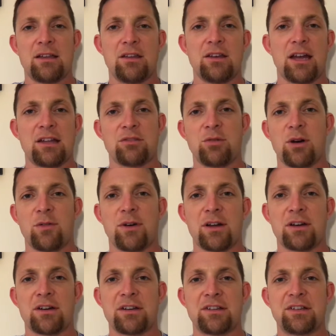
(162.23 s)
You got
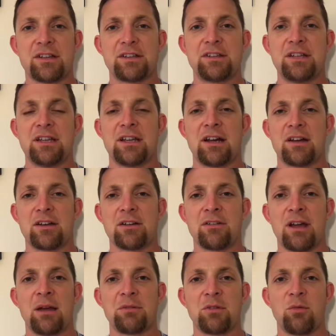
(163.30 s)
1,200 to 1,600
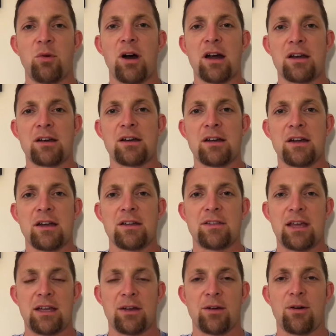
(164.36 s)
grams of water
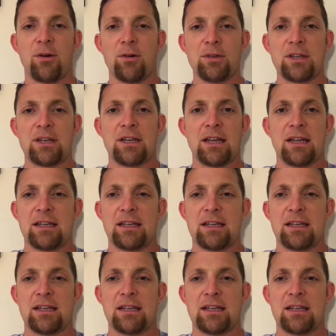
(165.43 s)
that you're holding.